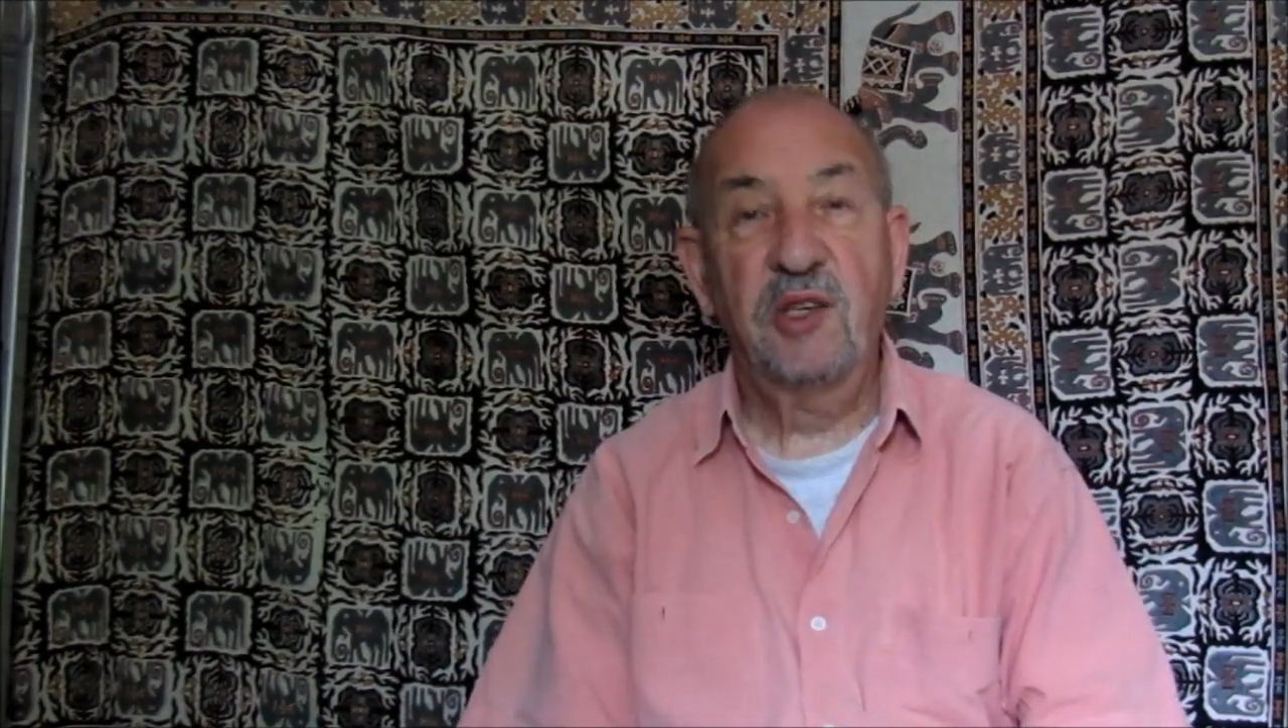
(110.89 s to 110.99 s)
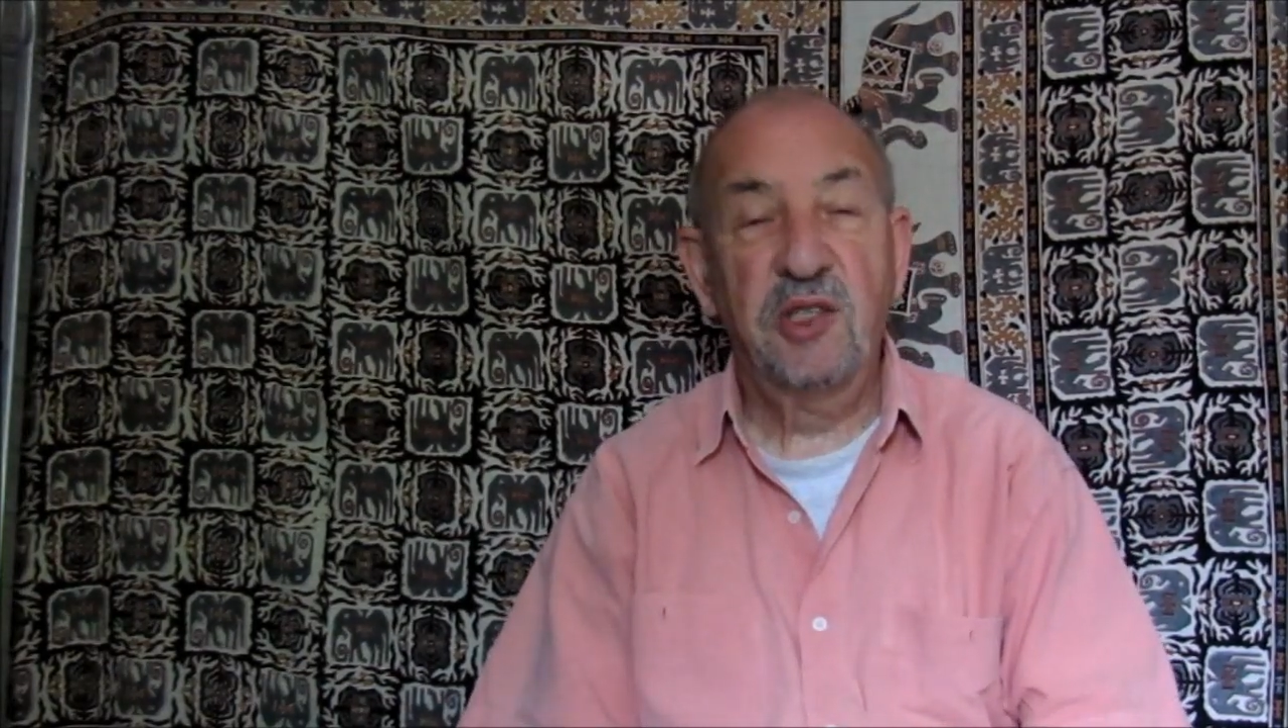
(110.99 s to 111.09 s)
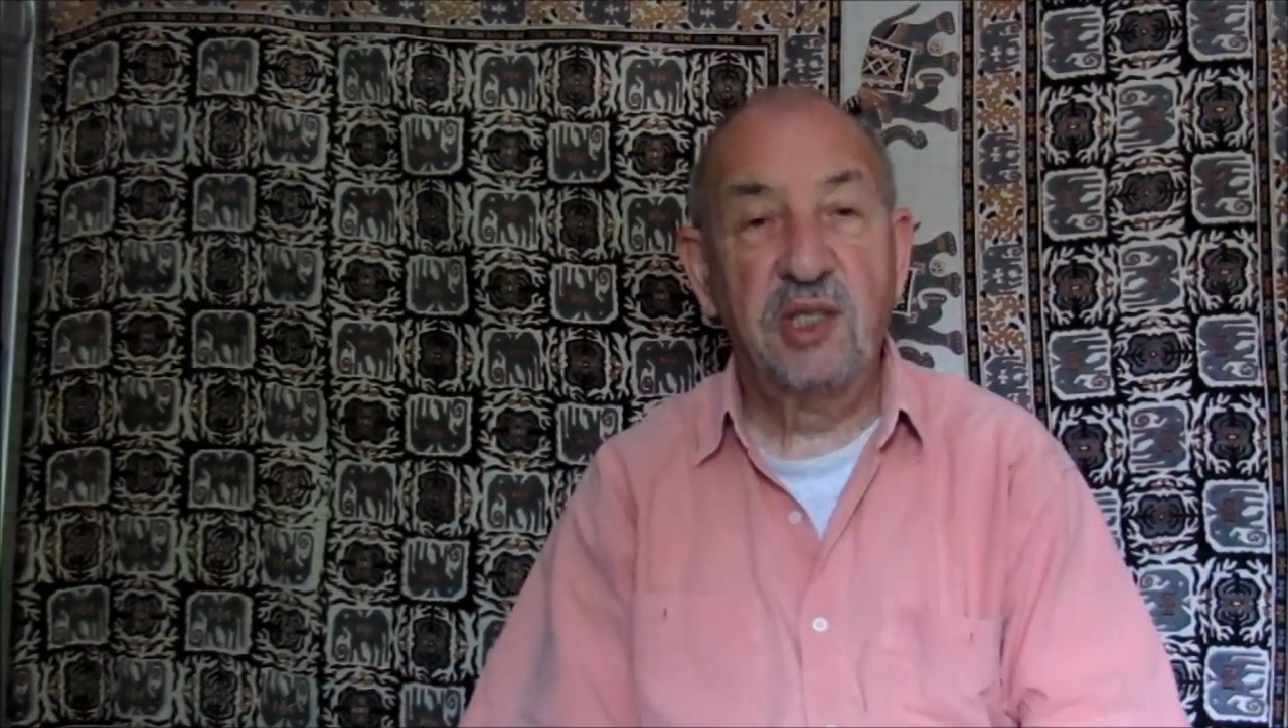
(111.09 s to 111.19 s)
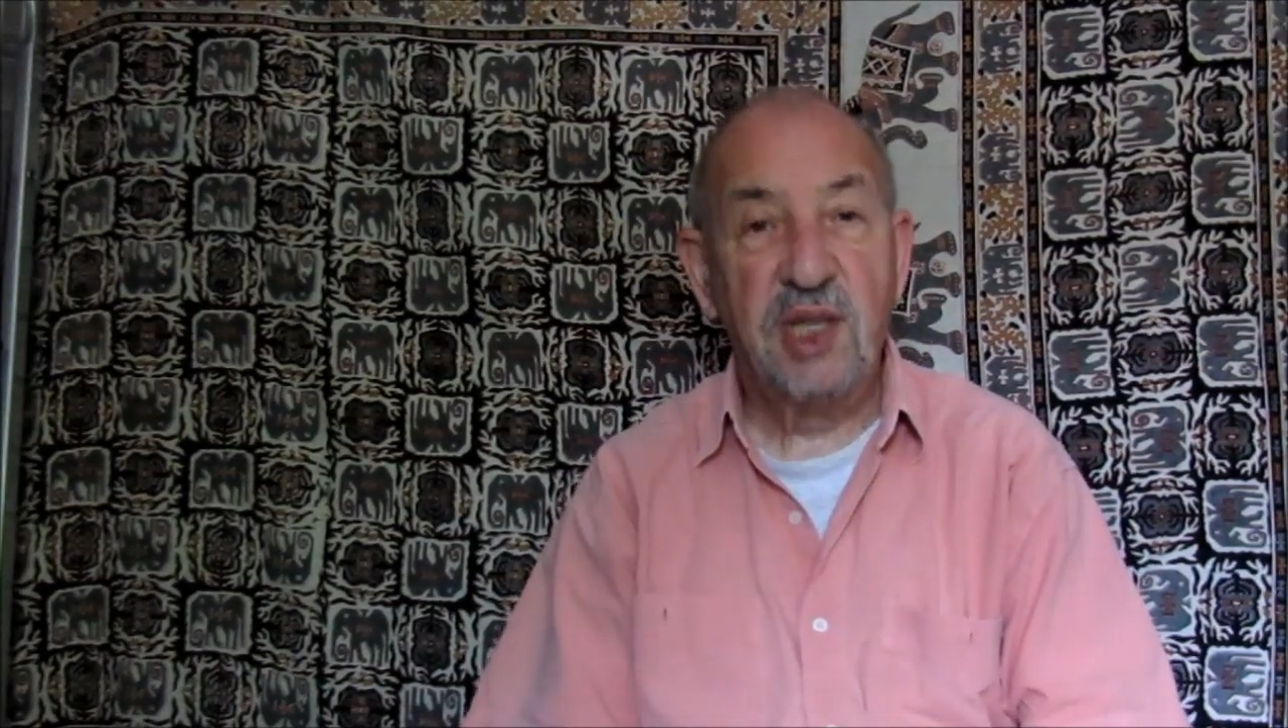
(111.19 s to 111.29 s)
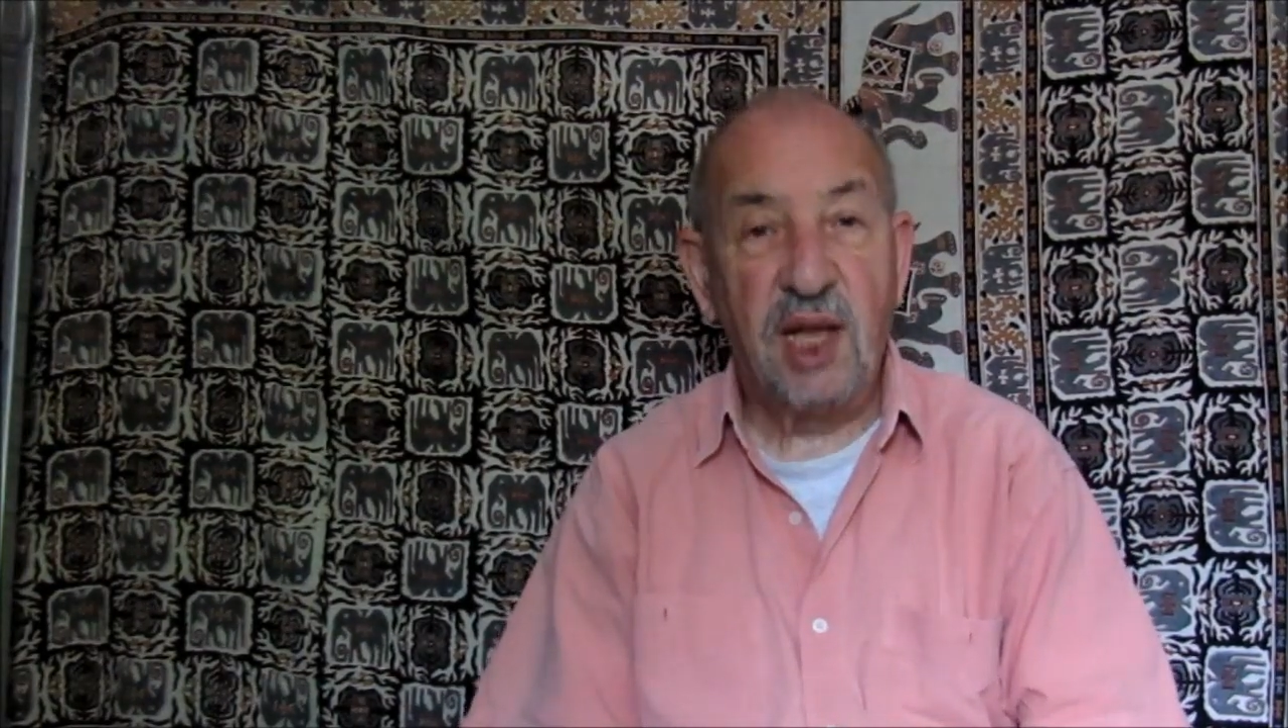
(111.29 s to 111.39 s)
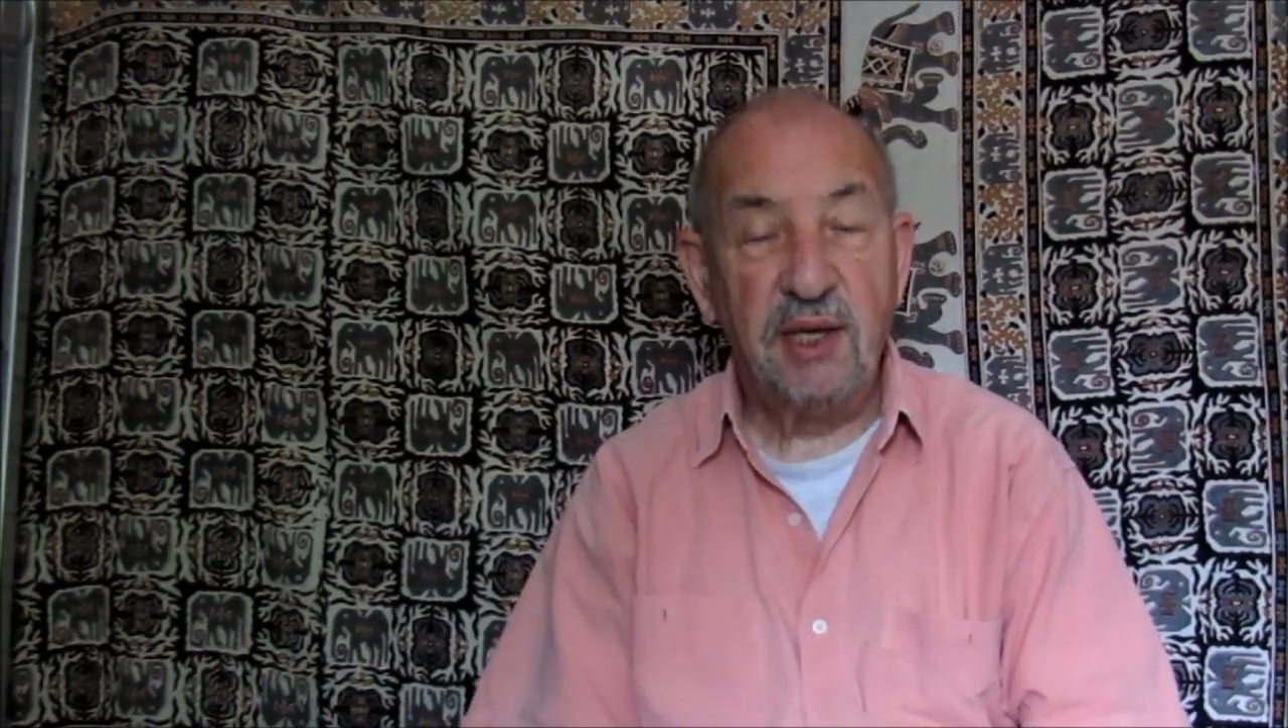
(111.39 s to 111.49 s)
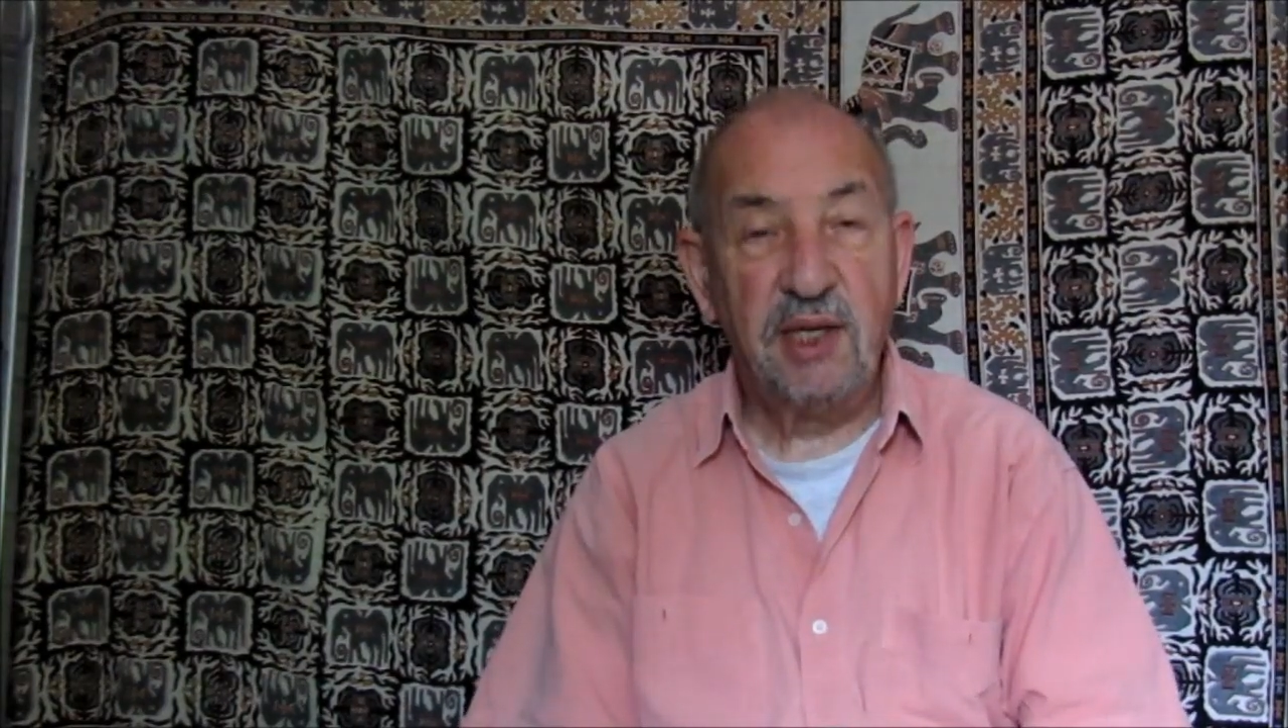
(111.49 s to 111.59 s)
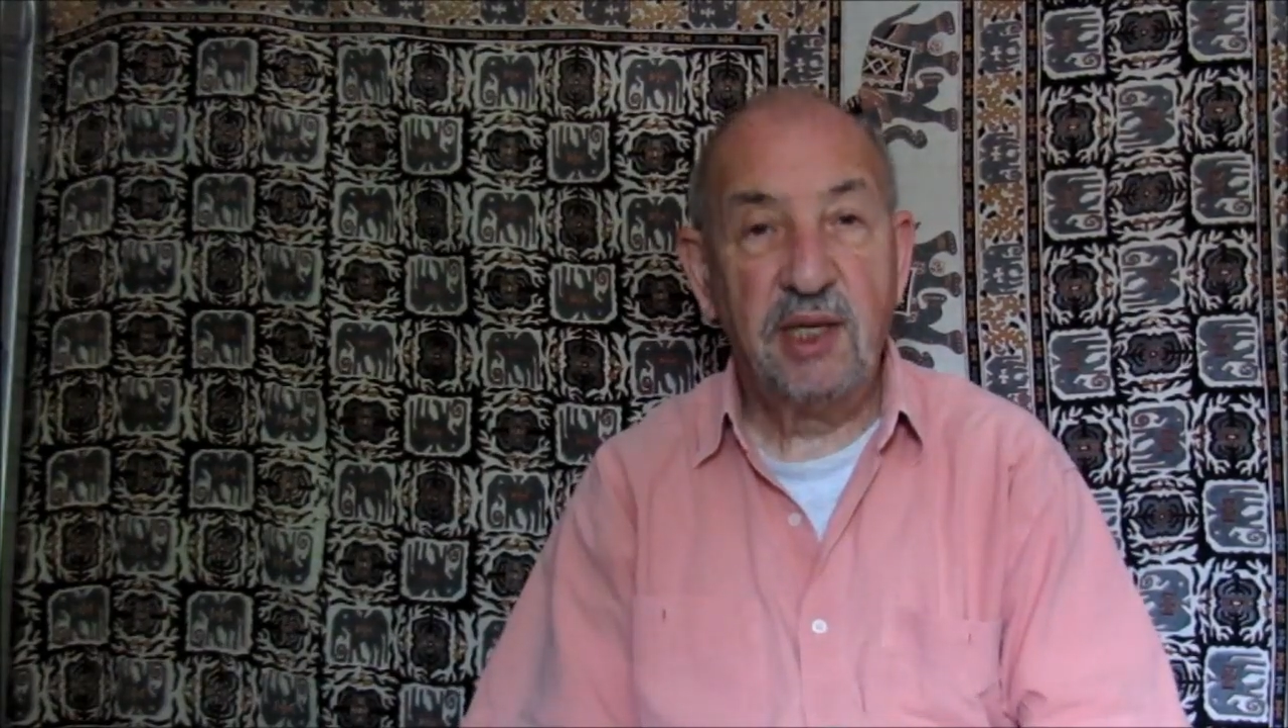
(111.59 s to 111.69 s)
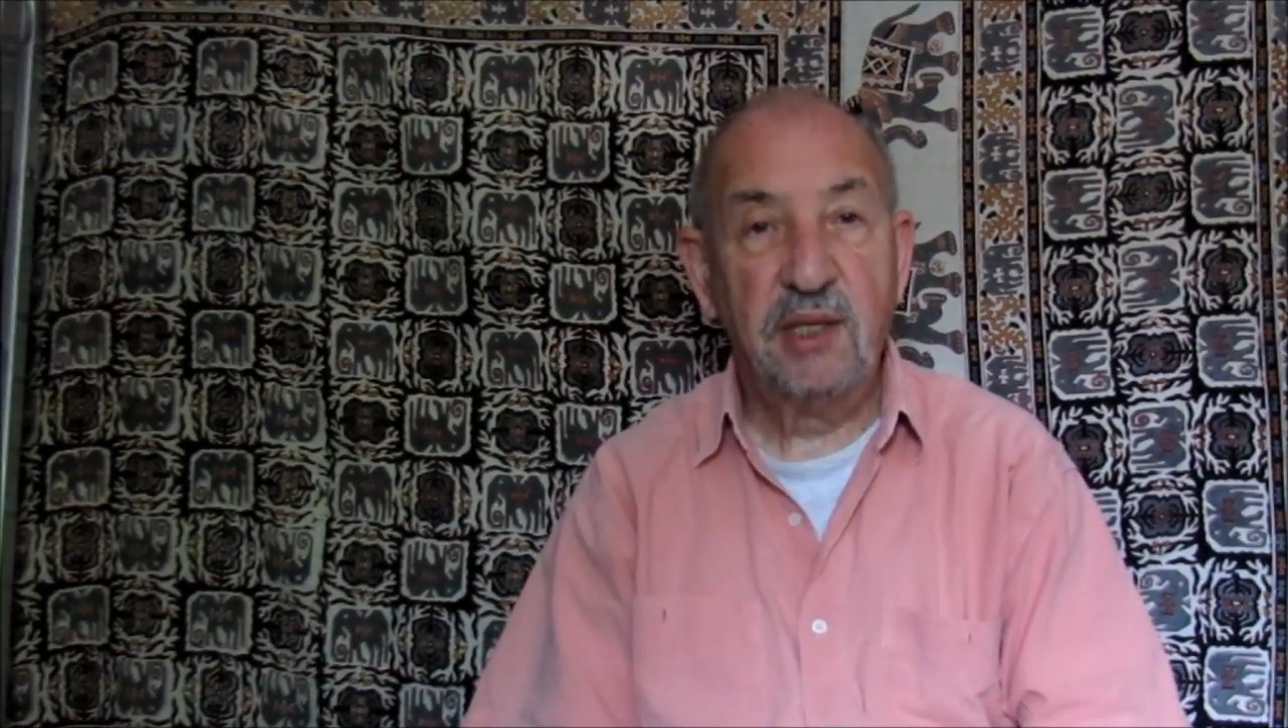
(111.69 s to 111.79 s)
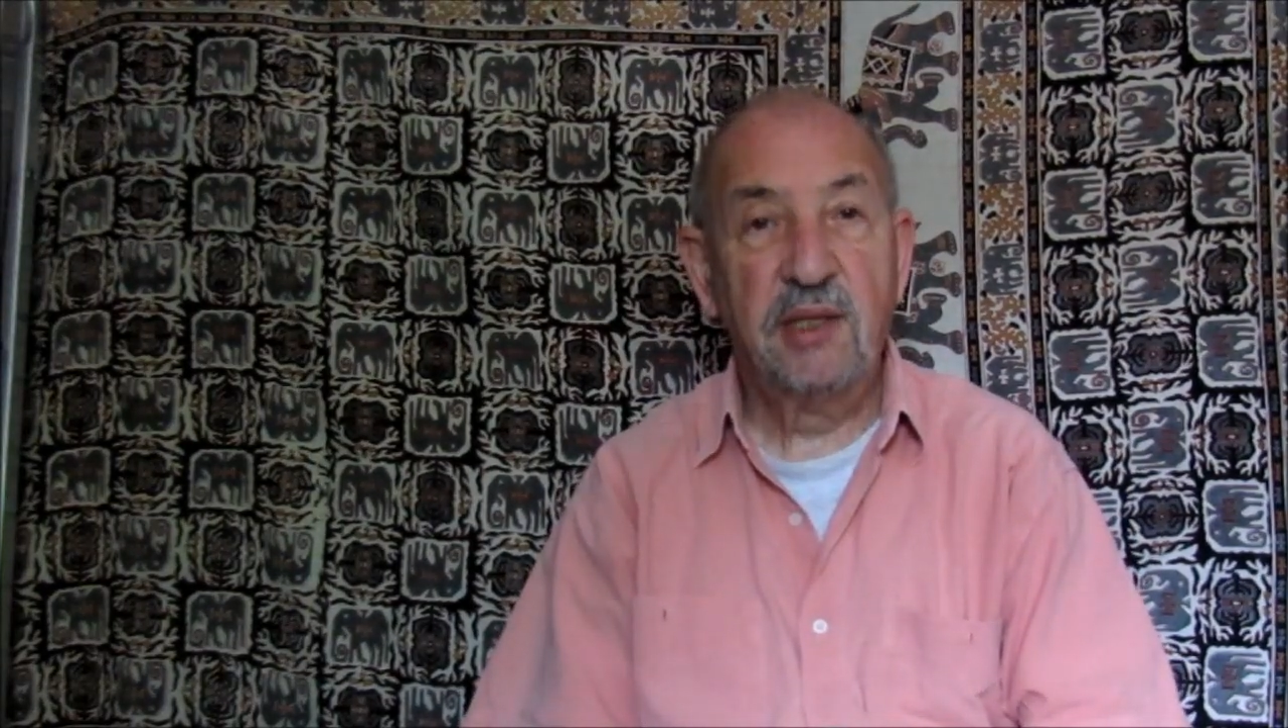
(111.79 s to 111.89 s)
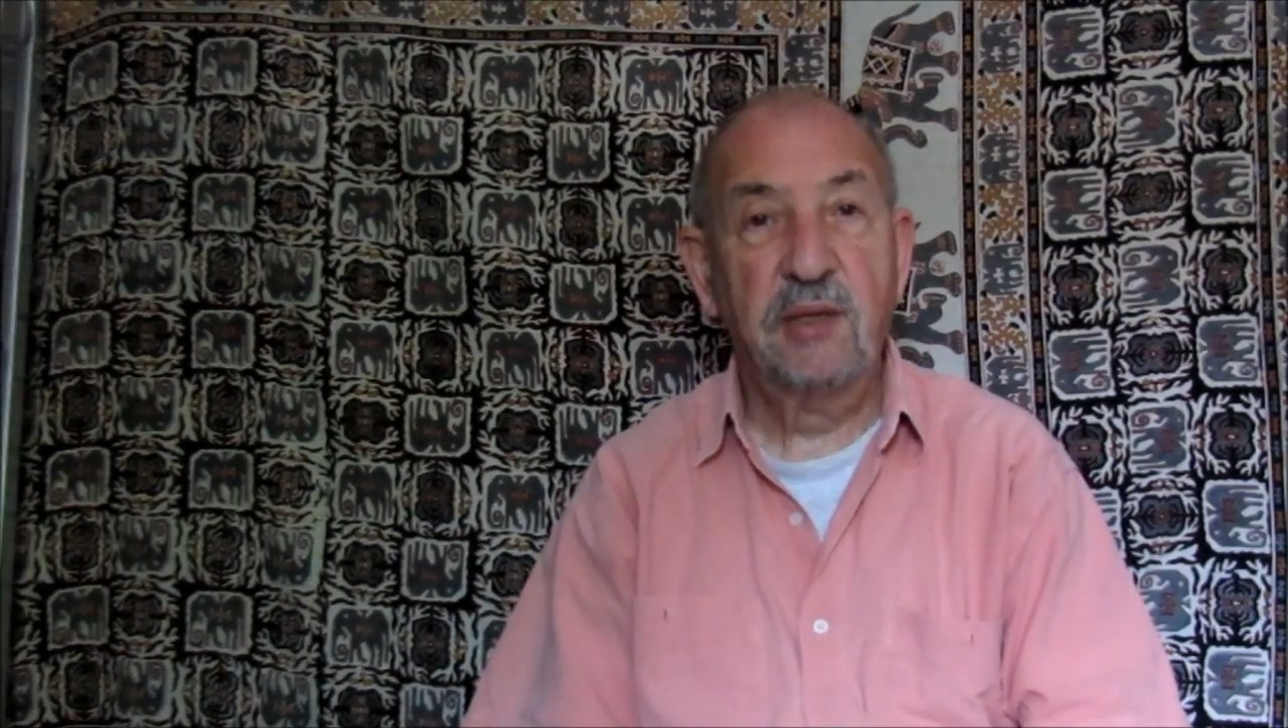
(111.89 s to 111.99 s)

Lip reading: understandings